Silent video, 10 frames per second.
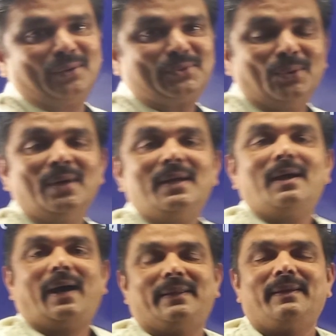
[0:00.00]
also.
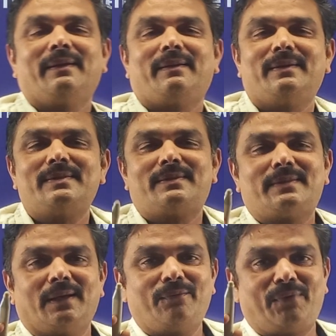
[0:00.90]
I think it
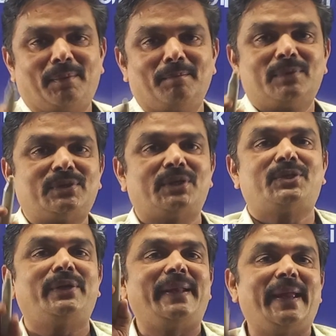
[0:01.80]
is from
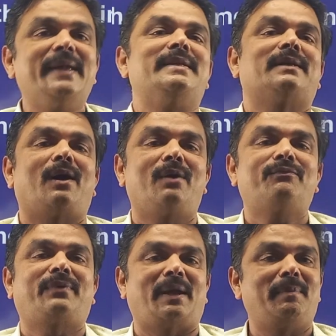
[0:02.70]
session 8
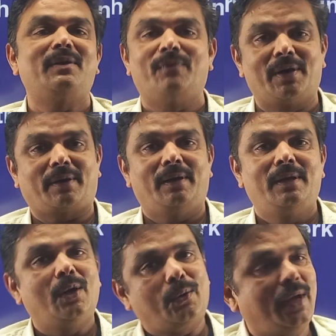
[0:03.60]
of Time and Work.
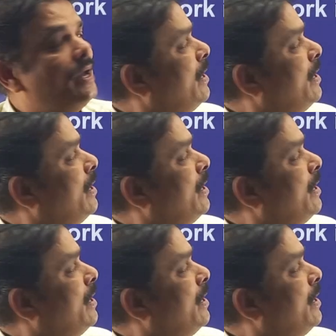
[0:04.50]
Okay,